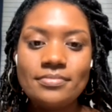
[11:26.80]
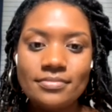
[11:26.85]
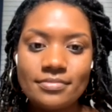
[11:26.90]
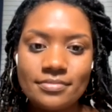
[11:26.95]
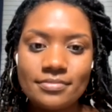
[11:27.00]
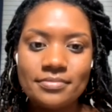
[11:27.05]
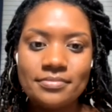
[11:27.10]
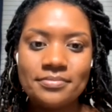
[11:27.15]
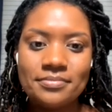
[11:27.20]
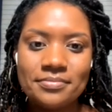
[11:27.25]

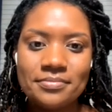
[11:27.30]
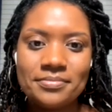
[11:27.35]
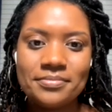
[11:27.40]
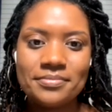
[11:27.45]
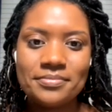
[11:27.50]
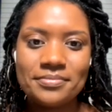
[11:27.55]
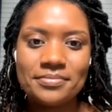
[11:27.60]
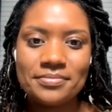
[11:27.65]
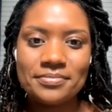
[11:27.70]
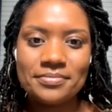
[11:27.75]

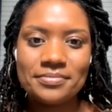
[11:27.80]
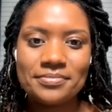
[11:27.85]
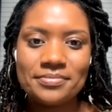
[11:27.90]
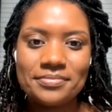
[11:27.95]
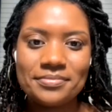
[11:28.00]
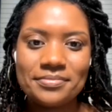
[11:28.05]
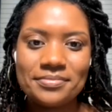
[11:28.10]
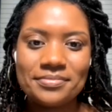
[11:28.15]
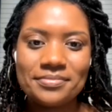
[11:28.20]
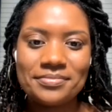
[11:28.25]

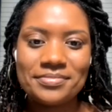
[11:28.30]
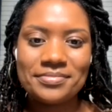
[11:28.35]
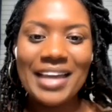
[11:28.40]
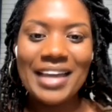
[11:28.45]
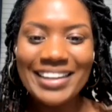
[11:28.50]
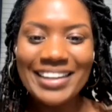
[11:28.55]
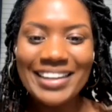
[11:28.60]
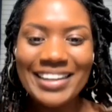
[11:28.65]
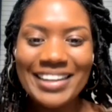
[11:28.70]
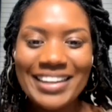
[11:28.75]

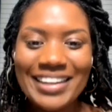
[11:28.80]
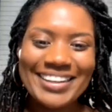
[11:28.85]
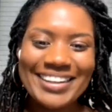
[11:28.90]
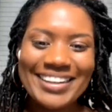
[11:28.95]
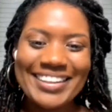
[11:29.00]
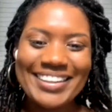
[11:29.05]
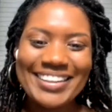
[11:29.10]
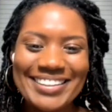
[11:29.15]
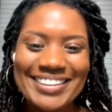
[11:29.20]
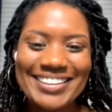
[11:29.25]

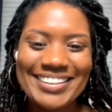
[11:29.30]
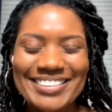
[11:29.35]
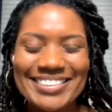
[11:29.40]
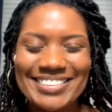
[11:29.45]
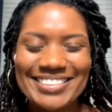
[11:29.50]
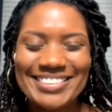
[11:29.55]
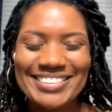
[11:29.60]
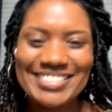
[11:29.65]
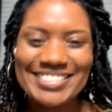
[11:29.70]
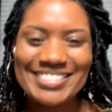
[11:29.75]

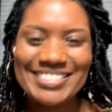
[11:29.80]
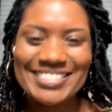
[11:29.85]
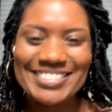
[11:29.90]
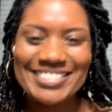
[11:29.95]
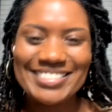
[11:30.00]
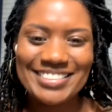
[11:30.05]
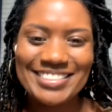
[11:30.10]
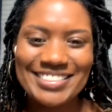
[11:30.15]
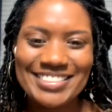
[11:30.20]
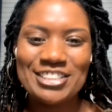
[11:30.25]

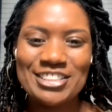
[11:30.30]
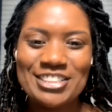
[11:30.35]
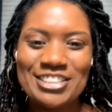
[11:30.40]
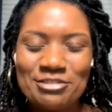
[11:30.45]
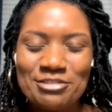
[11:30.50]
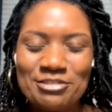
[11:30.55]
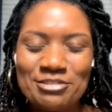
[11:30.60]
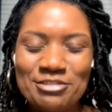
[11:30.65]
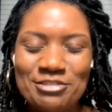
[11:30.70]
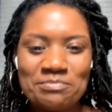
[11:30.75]

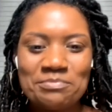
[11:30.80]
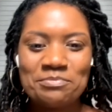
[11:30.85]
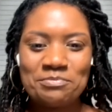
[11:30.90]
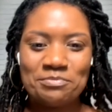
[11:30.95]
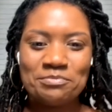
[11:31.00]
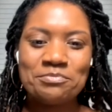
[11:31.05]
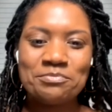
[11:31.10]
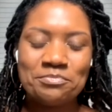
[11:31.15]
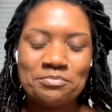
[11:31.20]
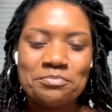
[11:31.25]

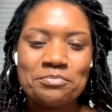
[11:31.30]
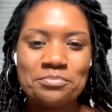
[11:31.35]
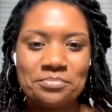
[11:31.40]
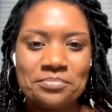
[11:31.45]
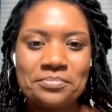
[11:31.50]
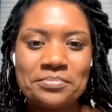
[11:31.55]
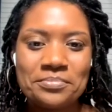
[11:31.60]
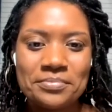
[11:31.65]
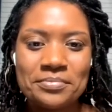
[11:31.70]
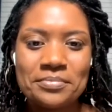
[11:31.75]

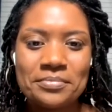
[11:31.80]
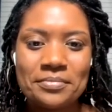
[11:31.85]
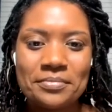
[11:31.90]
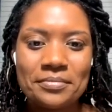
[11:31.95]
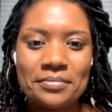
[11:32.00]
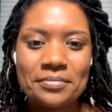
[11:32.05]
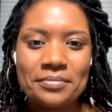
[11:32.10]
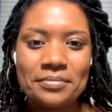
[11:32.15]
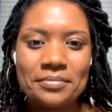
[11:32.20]
(not speaking)